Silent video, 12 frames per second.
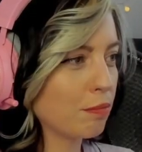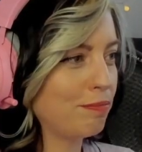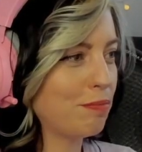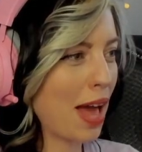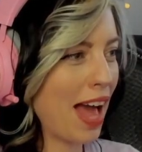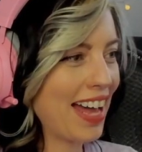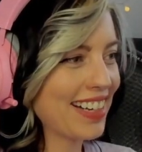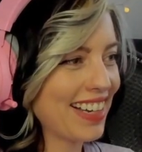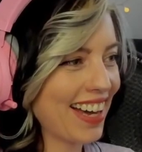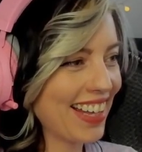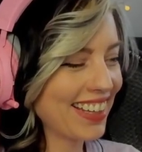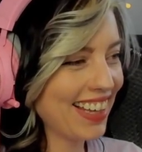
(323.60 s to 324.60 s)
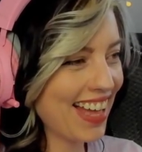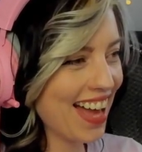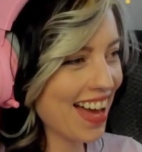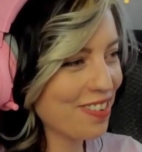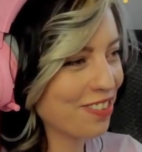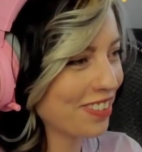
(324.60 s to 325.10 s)
Bad guy
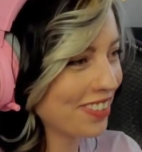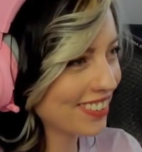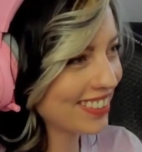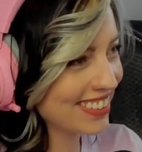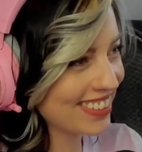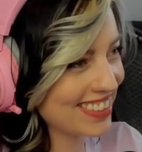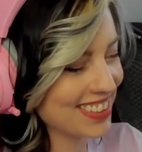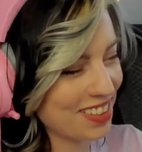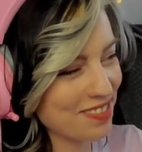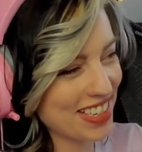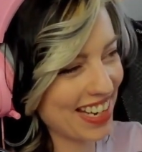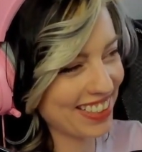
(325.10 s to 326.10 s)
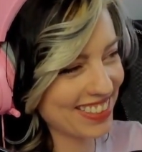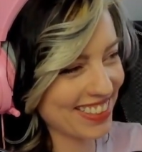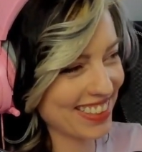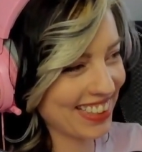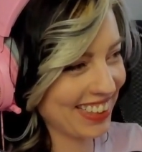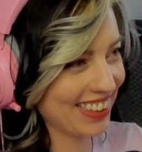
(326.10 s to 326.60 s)
laugh. Subtitles are
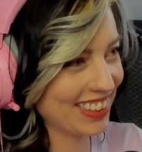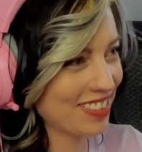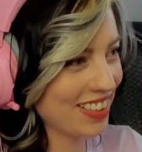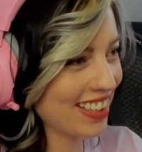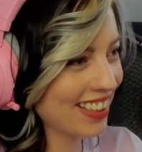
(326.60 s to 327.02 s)
killing me.